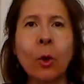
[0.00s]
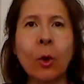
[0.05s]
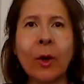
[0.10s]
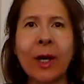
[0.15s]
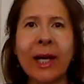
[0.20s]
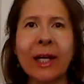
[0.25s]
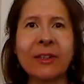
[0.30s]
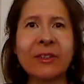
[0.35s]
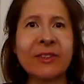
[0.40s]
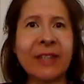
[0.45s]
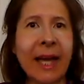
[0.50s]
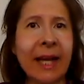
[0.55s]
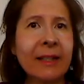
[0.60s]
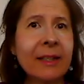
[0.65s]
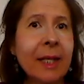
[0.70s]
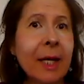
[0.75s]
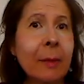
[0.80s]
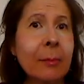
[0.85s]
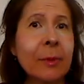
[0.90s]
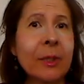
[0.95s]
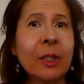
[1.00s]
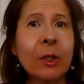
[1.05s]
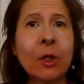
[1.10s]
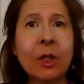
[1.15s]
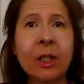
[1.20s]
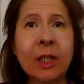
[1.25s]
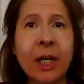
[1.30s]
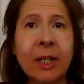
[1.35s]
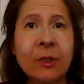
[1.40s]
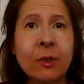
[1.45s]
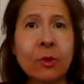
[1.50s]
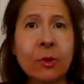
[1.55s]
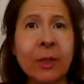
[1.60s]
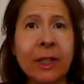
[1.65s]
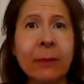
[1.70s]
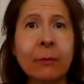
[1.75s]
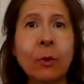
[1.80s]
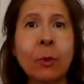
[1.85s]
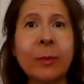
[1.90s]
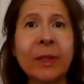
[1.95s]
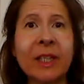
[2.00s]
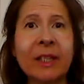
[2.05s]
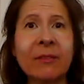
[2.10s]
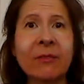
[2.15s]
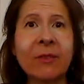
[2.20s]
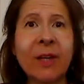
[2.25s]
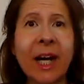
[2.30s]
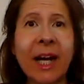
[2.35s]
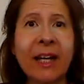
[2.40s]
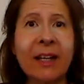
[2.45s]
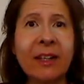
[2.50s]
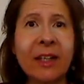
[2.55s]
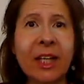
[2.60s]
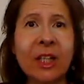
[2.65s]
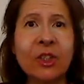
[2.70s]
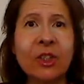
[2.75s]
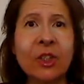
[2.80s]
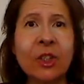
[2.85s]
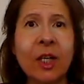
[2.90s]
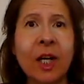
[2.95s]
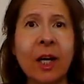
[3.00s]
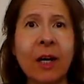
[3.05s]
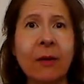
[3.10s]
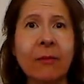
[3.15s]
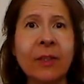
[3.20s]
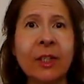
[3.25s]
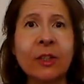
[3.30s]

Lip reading: or else that company or country will be in violation of